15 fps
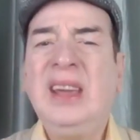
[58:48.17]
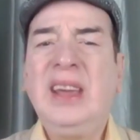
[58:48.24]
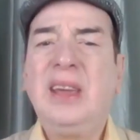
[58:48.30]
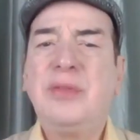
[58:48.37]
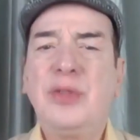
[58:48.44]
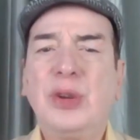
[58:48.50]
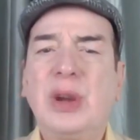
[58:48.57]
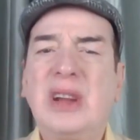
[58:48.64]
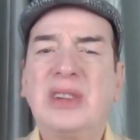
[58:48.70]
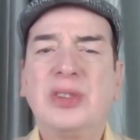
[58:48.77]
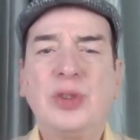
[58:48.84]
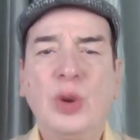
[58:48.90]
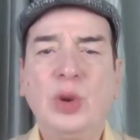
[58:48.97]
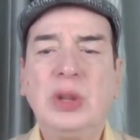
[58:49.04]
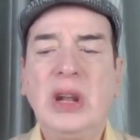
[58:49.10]
If you can
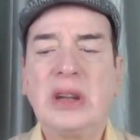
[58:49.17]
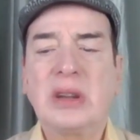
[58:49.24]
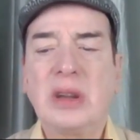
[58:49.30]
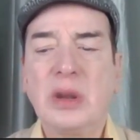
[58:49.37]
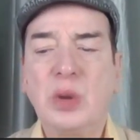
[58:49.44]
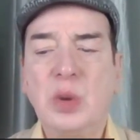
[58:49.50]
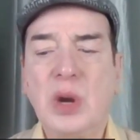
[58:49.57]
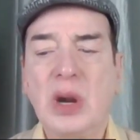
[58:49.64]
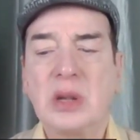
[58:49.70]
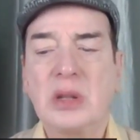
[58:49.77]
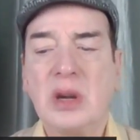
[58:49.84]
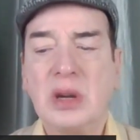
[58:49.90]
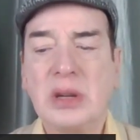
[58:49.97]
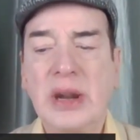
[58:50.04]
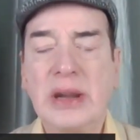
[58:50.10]
show that you are
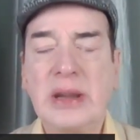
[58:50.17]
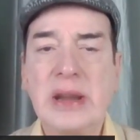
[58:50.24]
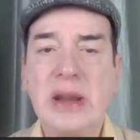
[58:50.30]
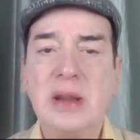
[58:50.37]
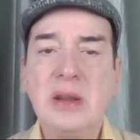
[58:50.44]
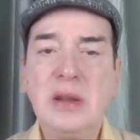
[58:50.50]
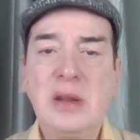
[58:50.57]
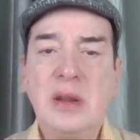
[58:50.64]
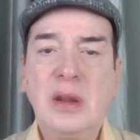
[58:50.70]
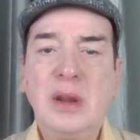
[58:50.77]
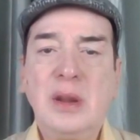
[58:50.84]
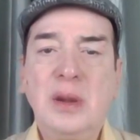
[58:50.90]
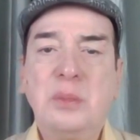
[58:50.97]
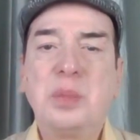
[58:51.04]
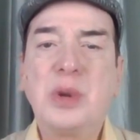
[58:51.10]
not getting
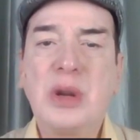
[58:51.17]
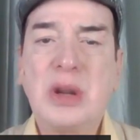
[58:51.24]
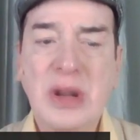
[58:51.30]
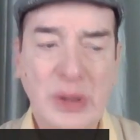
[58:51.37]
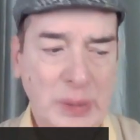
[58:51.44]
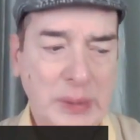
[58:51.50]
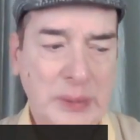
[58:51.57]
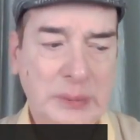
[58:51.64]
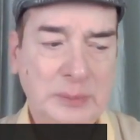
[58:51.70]
pulled down,